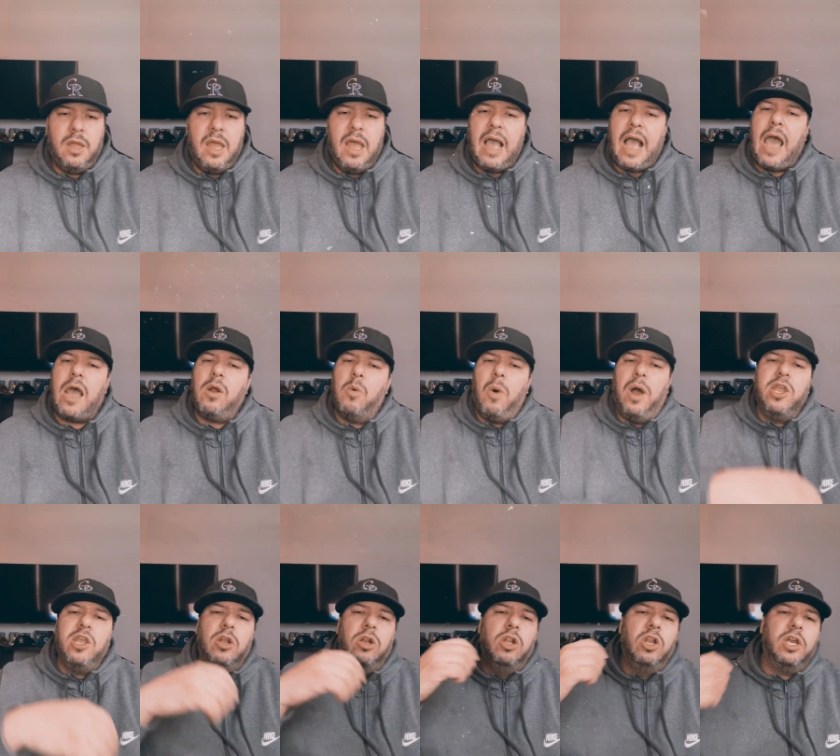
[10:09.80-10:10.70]
I don't
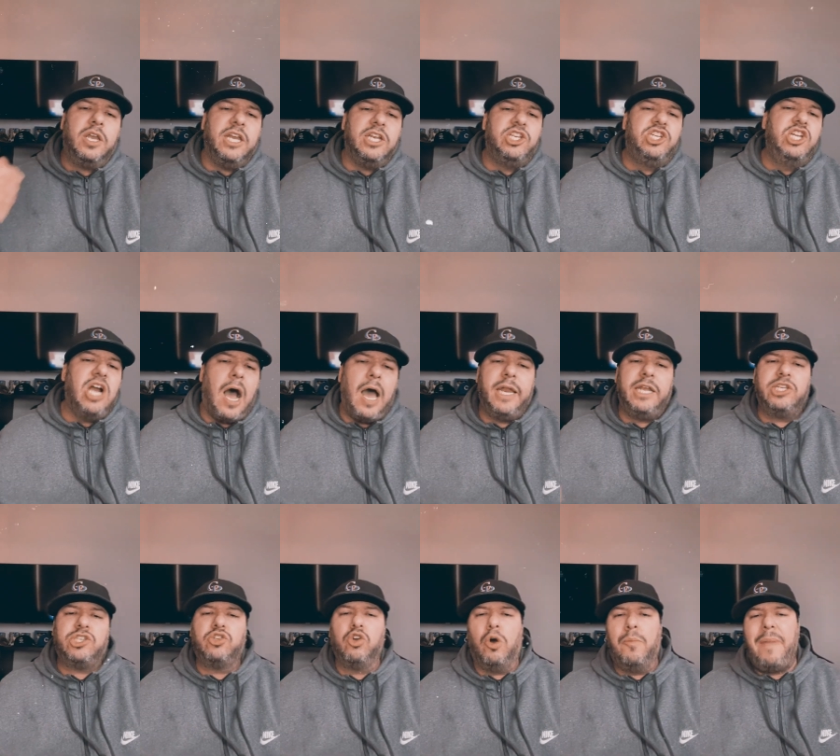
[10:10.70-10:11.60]
want you to look at
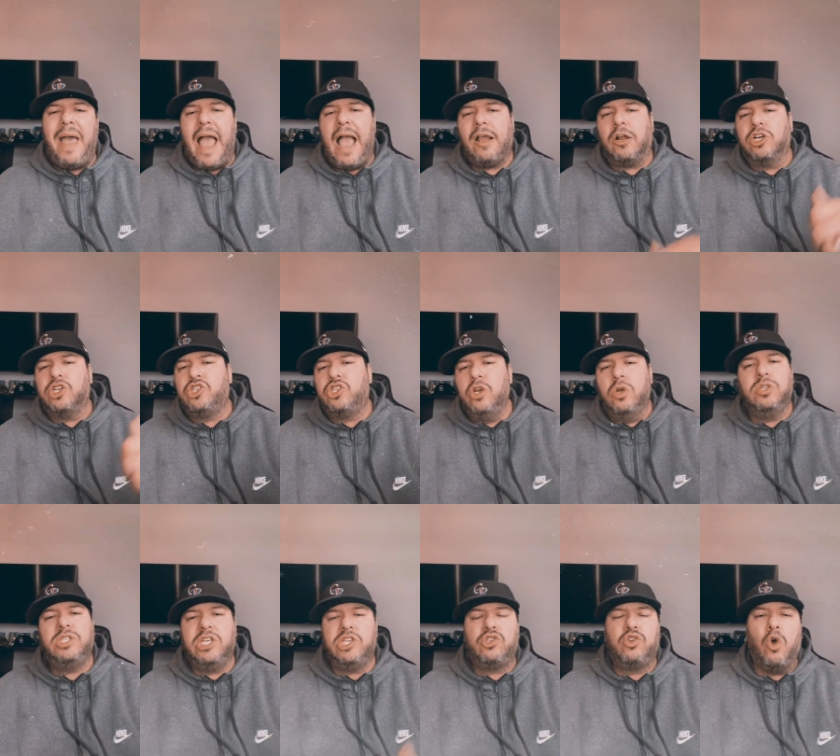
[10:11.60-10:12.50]
Johnny's tool bag or
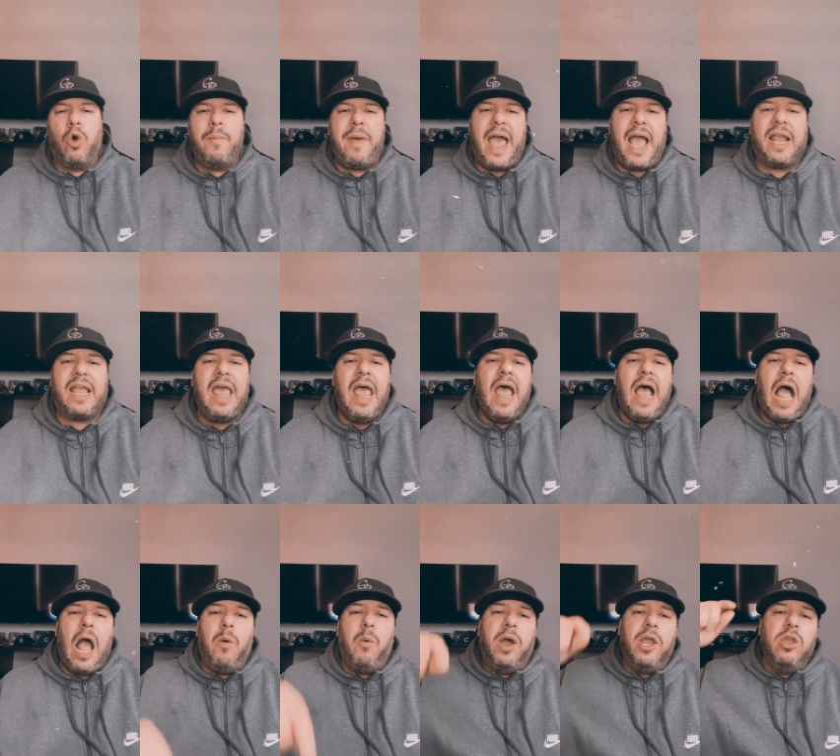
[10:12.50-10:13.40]
Susie's tool bag.
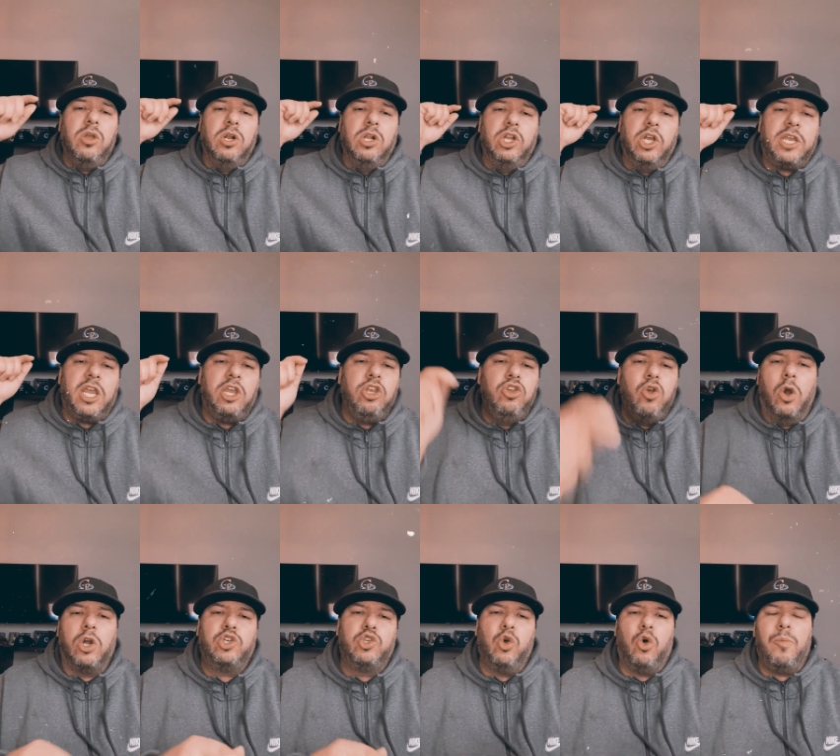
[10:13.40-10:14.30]
I want you to look at
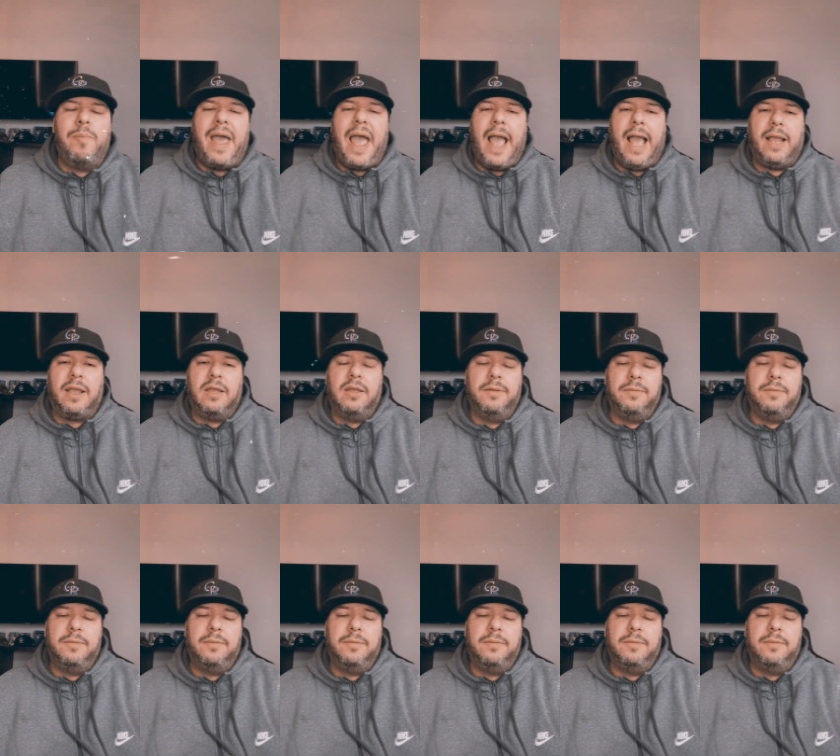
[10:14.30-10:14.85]
your tool bag.